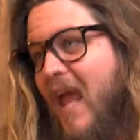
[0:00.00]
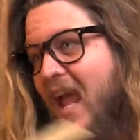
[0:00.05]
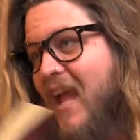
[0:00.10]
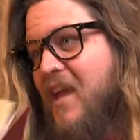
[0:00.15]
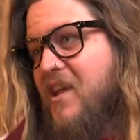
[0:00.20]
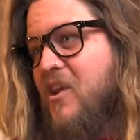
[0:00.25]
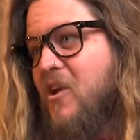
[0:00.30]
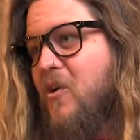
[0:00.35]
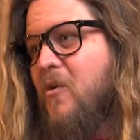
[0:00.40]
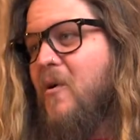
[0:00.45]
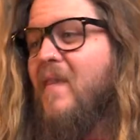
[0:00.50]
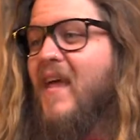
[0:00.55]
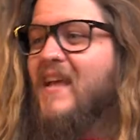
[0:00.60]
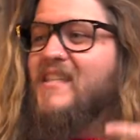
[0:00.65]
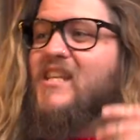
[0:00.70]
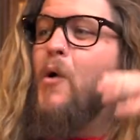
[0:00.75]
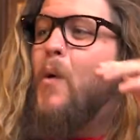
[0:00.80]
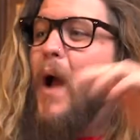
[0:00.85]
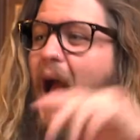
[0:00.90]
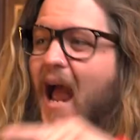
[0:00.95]
now you do. And
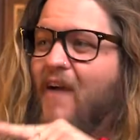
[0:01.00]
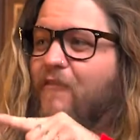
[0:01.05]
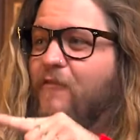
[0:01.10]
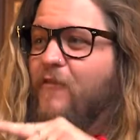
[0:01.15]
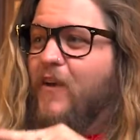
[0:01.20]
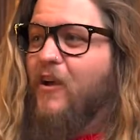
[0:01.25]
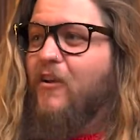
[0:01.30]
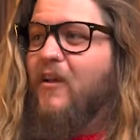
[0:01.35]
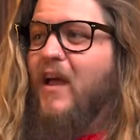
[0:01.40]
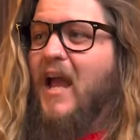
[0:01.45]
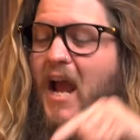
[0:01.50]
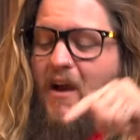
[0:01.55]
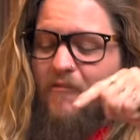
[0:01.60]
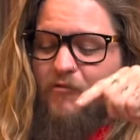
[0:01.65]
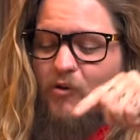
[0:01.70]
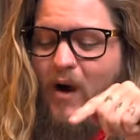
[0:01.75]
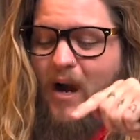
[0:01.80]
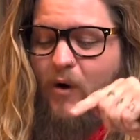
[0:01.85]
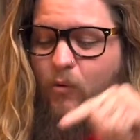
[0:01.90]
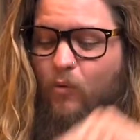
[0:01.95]
that's how I felt
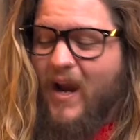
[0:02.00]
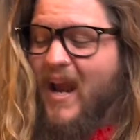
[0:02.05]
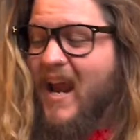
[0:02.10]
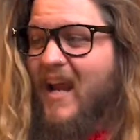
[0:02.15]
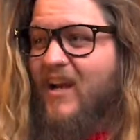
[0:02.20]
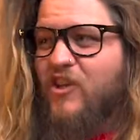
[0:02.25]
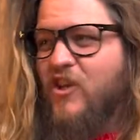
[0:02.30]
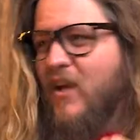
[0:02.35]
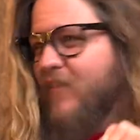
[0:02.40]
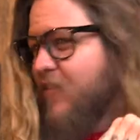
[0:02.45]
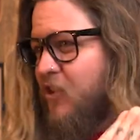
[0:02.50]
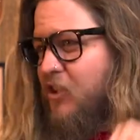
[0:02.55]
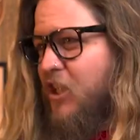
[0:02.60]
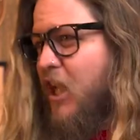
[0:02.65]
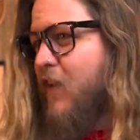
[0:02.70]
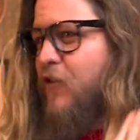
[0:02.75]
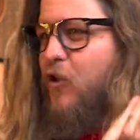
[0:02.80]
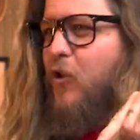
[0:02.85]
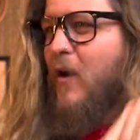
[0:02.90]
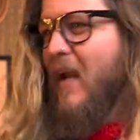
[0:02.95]
after I read, you have to
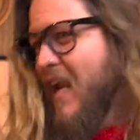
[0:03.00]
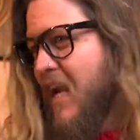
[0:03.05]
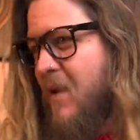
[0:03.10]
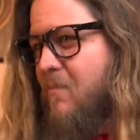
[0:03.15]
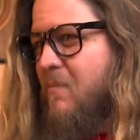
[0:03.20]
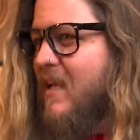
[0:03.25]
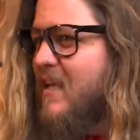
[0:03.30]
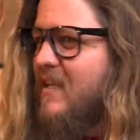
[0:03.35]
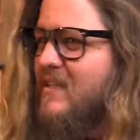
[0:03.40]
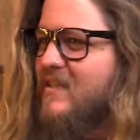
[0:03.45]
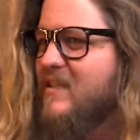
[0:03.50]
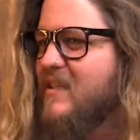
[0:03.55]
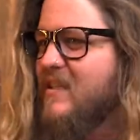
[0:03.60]
love your enemies.